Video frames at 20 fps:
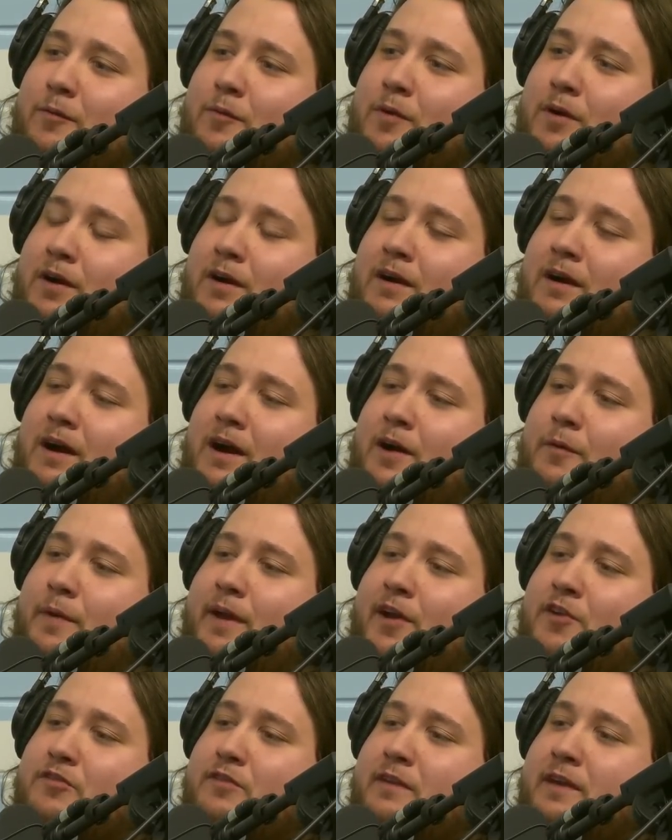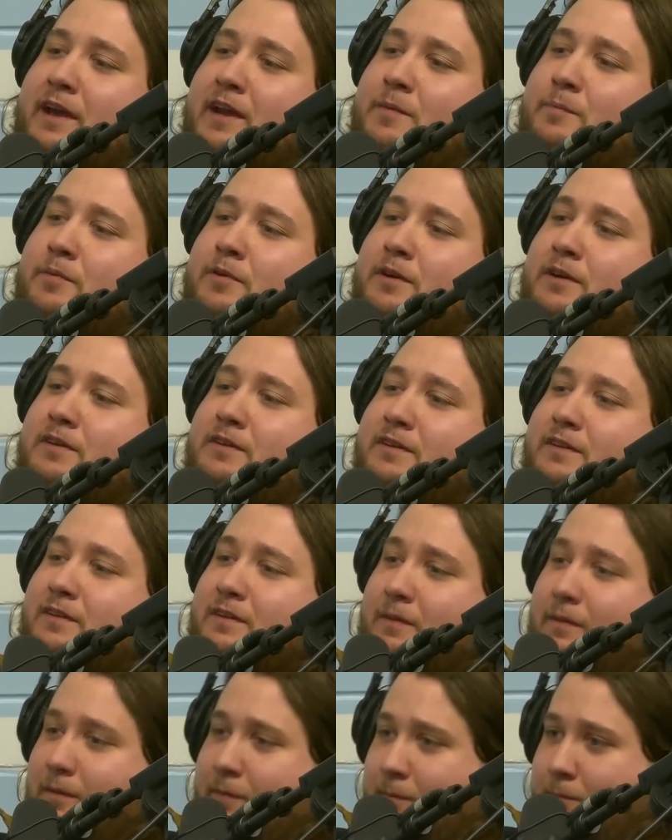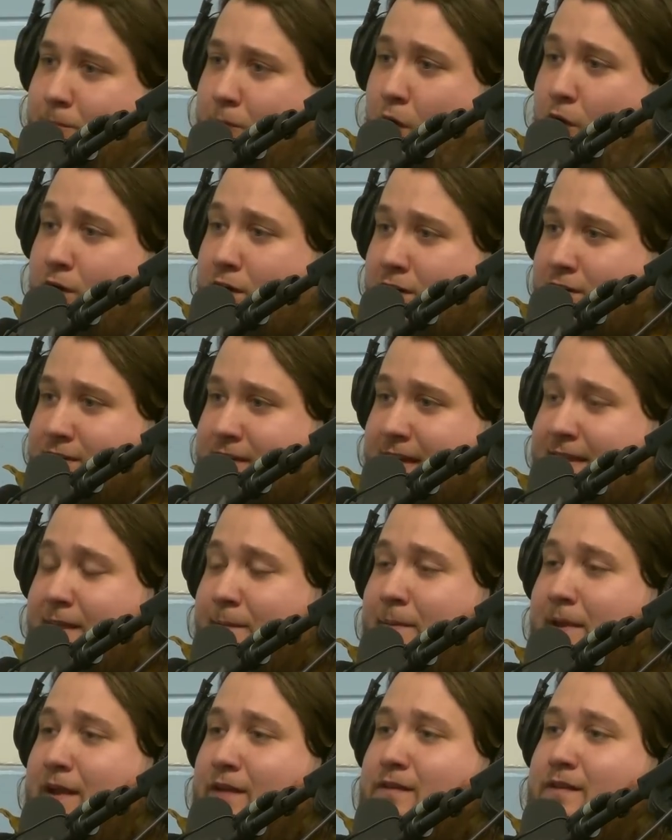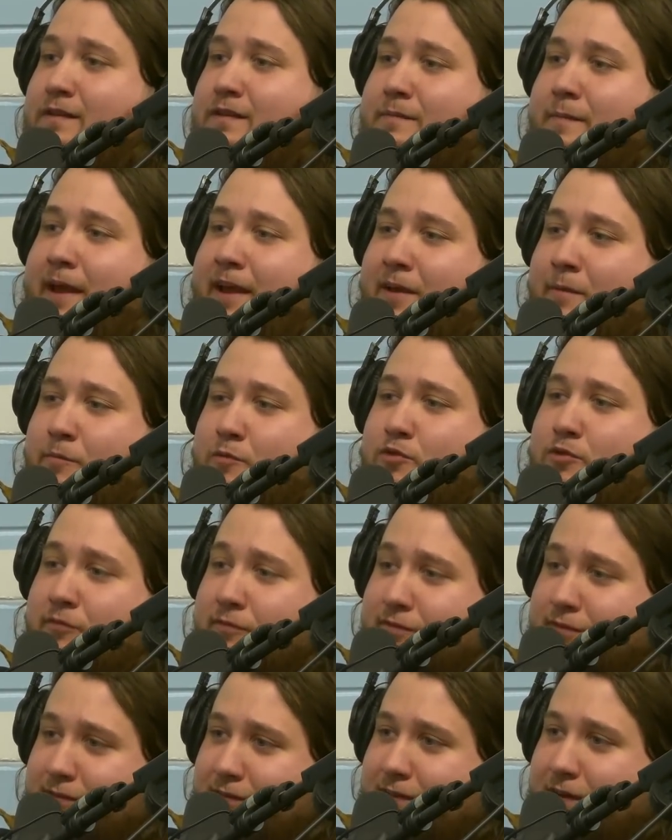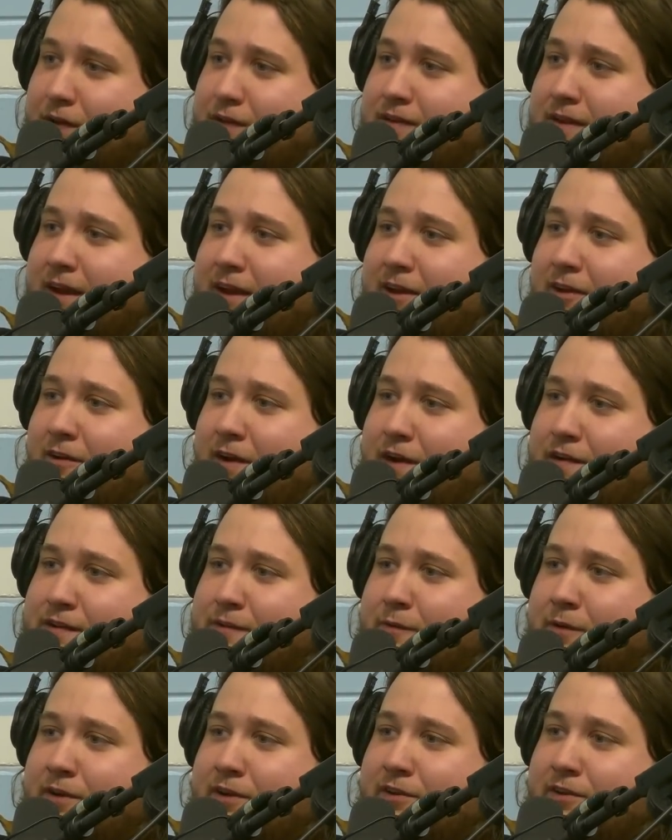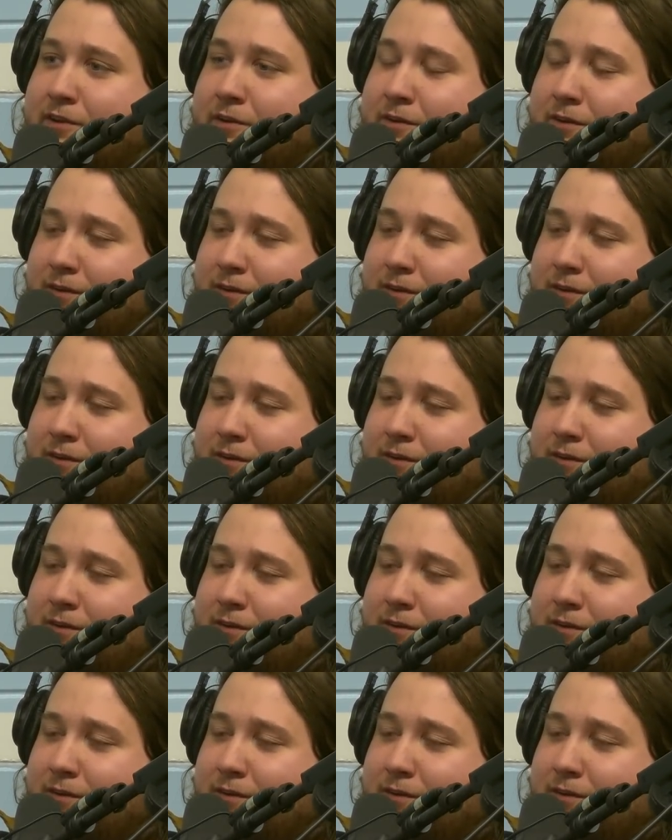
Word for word: Where uh, we actually had to put motors in the pieces and make them move. That was kind of crazy one to do.